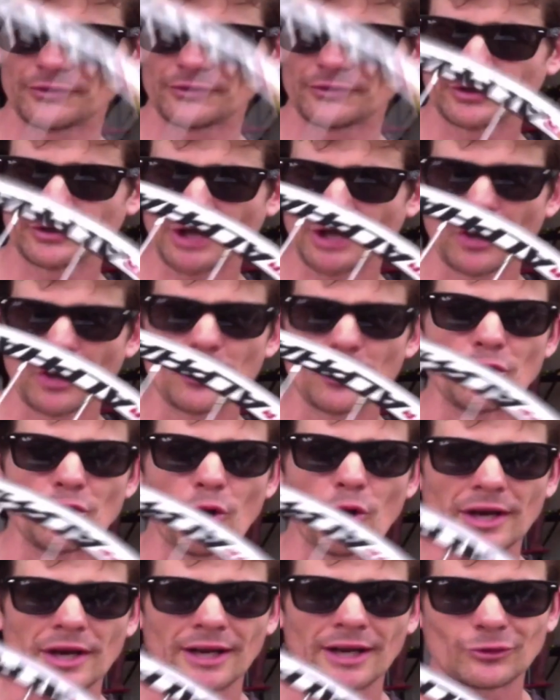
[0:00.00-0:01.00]
going to New
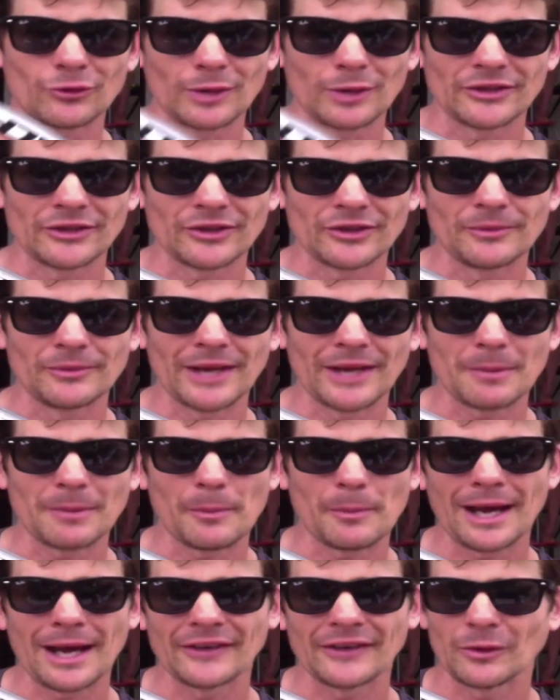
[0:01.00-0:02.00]
York next week, so I'm taking my
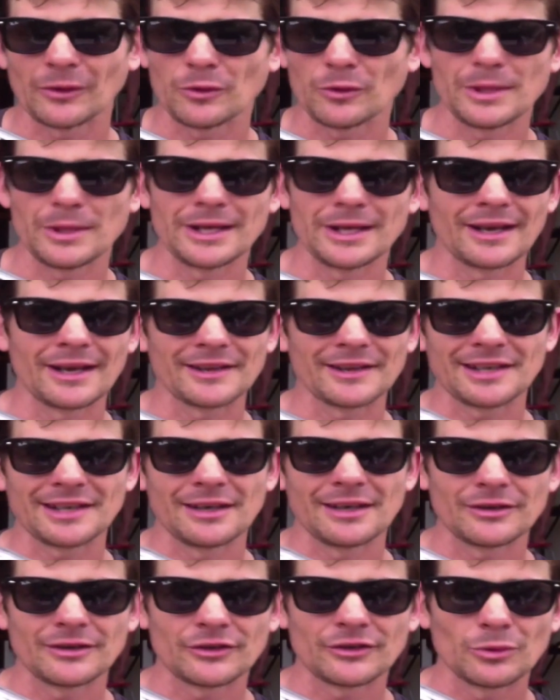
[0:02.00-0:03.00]
Power Tap with me and get it sent
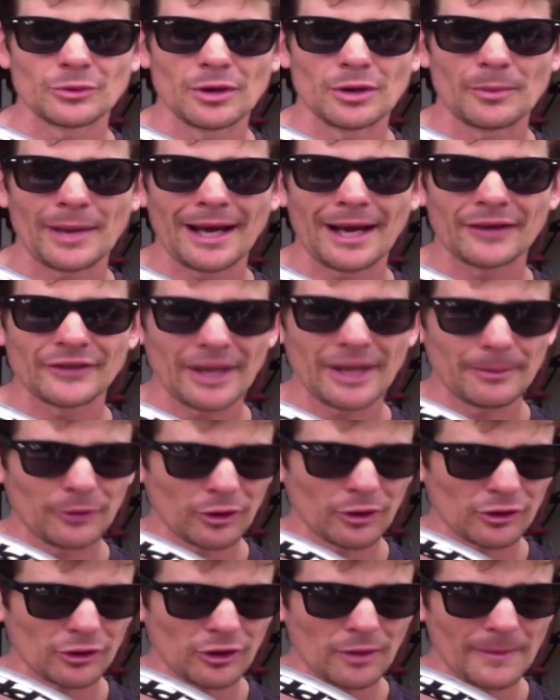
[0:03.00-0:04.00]
to
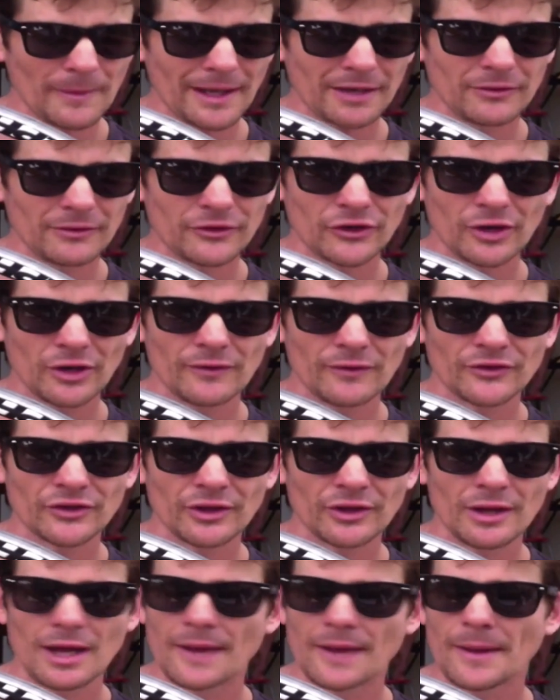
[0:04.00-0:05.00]
applied..Garmin. They can service
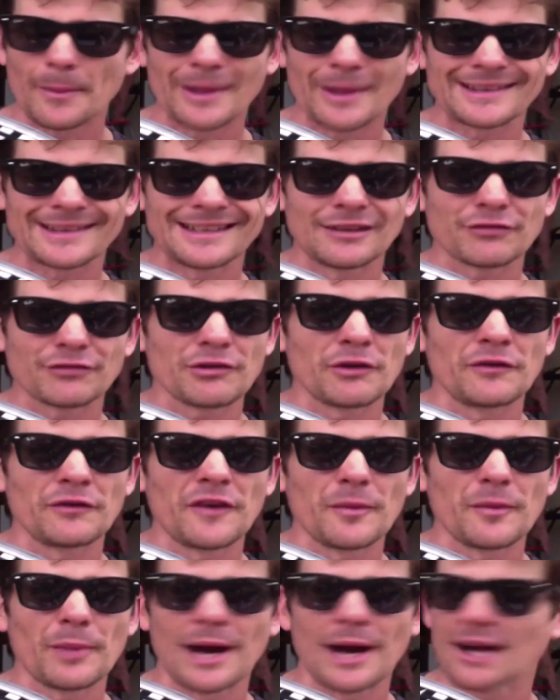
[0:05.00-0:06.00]
it. They're basically
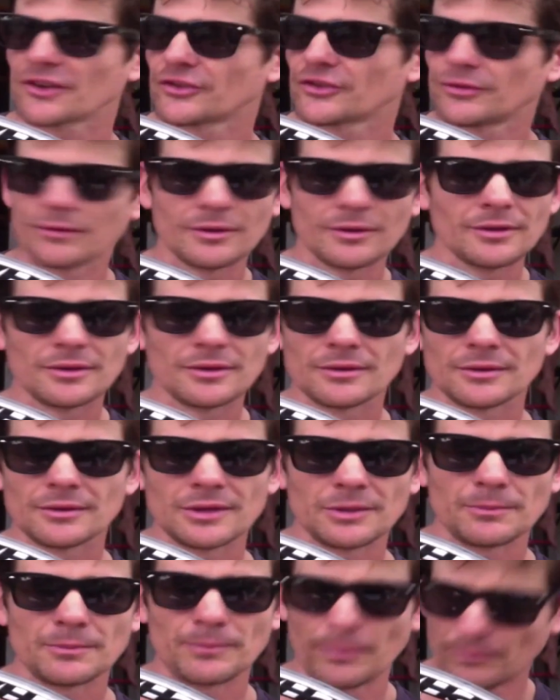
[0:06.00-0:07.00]
$350.
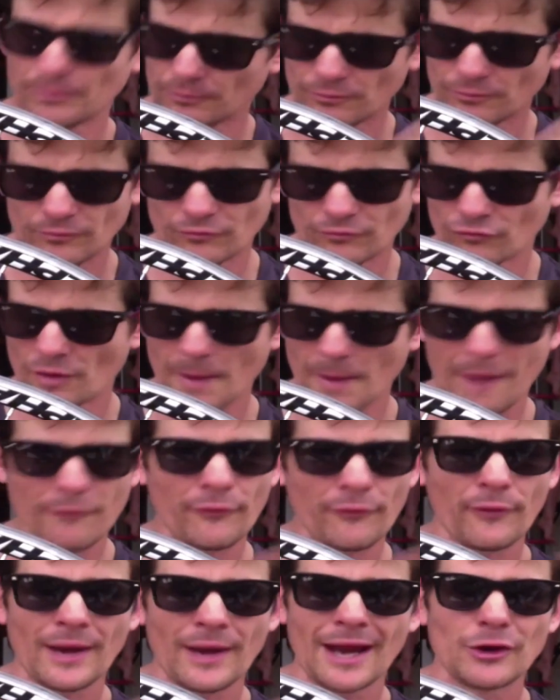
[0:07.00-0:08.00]
Rip
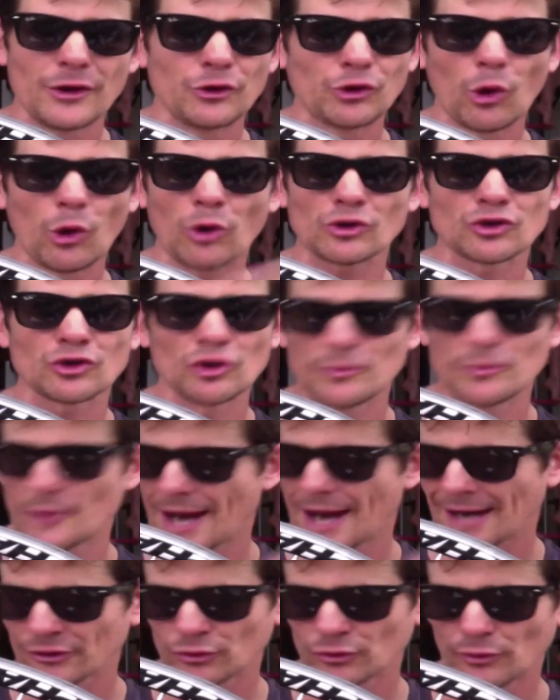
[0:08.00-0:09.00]
everything out, new torque tube, new
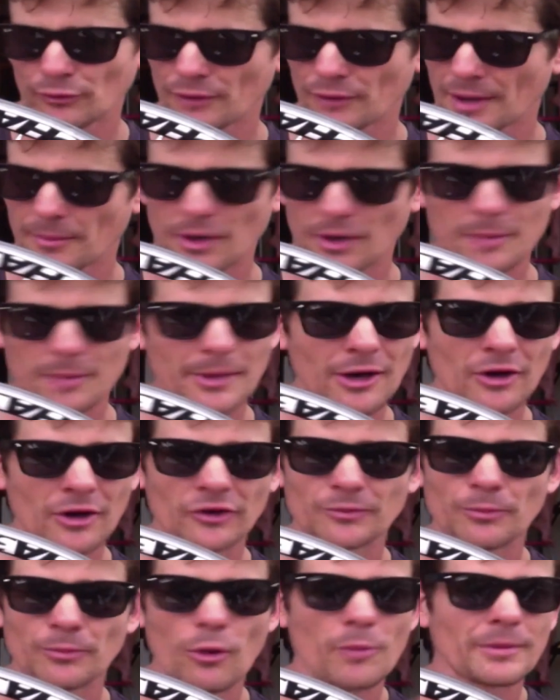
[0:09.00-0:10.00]
axle, and free body
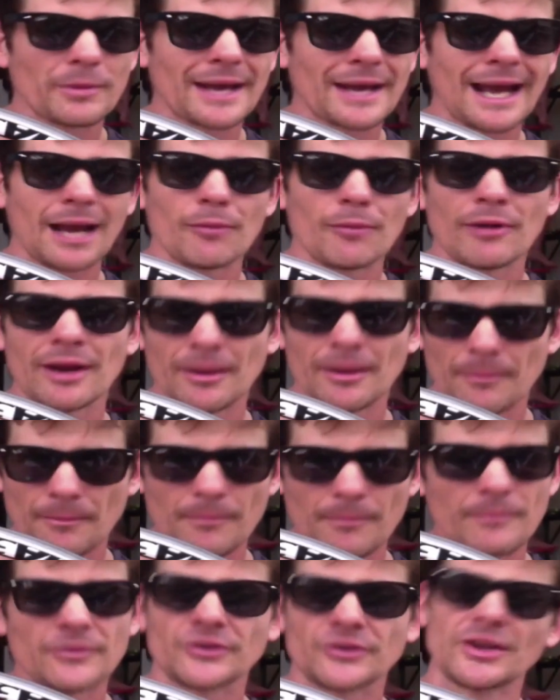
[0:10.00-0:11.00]
bearings, boom, calibrate it,
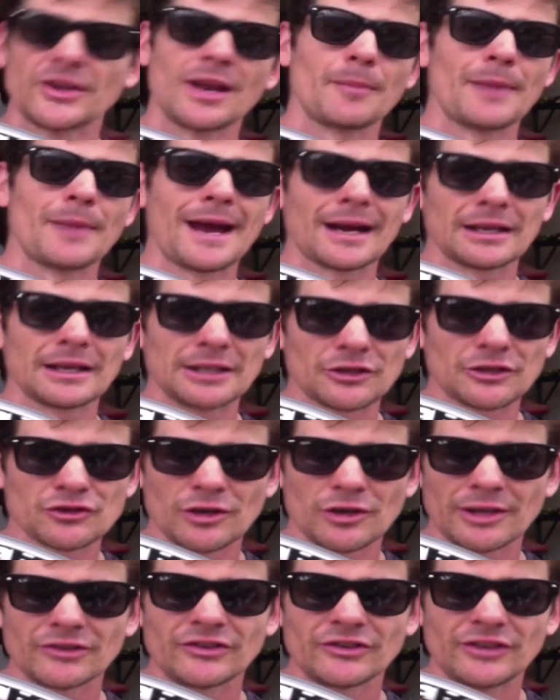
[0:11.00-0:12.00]
send it back,
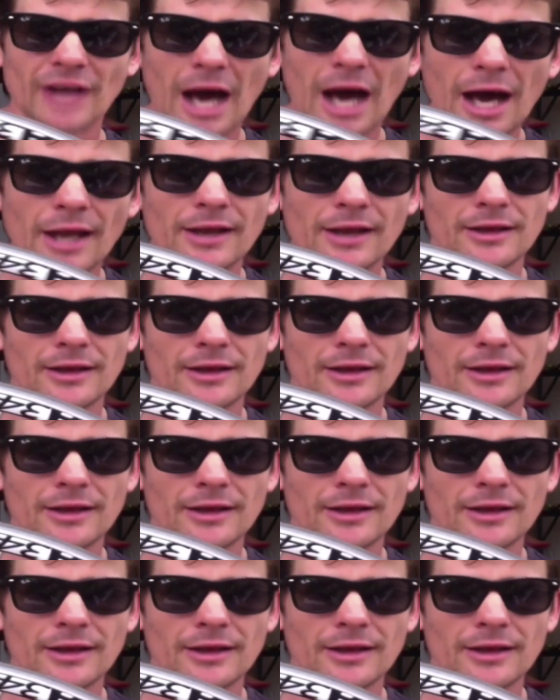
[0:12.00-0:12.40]
electronics, done.